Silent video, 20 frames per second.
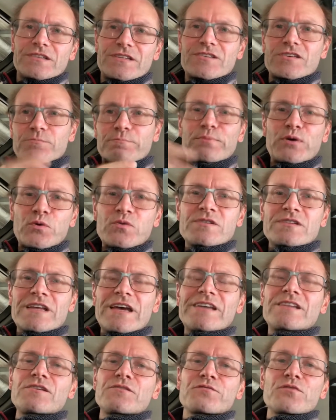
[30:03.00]
pulls
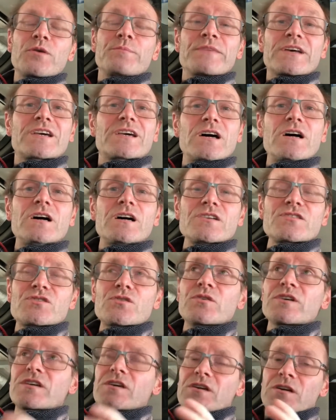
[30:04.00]
data from the car so
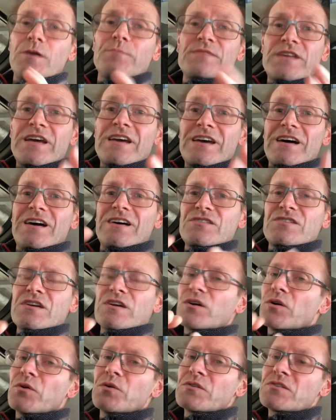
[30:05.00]
it can update as it
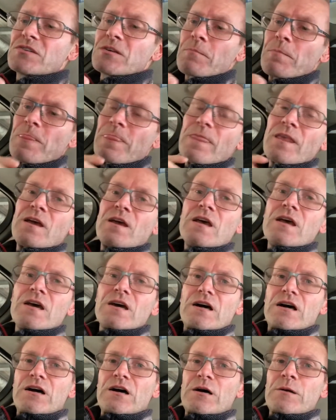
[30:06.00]
goes.
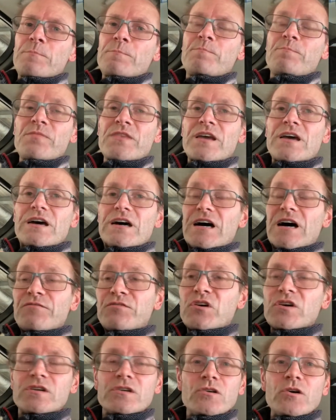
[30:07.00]
I've
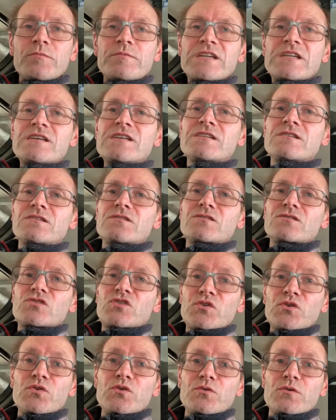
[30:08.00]
got an
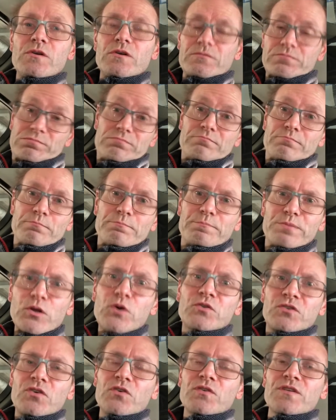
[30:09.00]
OBD2
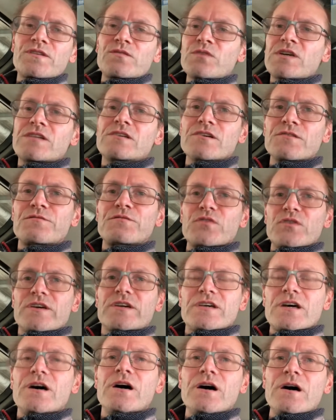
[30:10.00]
Bluetooth reader for the
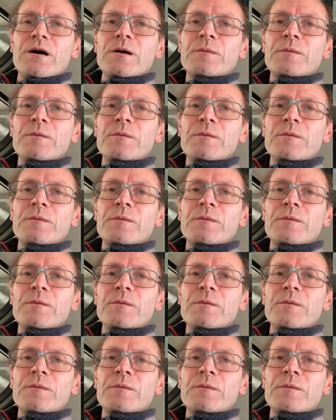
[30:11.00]
car,